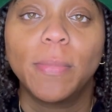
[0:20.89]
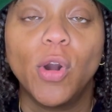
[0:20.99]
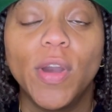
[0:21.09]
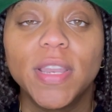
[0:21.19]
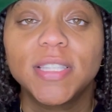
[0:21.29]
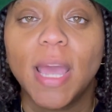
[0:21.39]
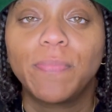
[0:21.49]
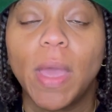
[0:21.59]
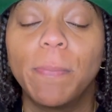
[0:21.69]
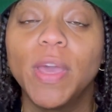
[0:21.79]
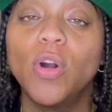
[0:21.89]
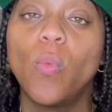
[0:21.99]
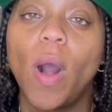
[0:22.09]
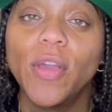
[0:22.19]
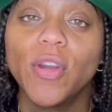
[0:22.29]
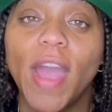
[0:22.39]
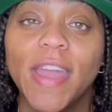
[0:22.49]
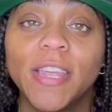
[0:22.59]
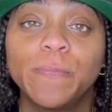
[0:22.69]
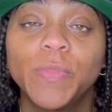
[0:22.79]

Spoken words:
Go ahead and tap that bell while you're at it,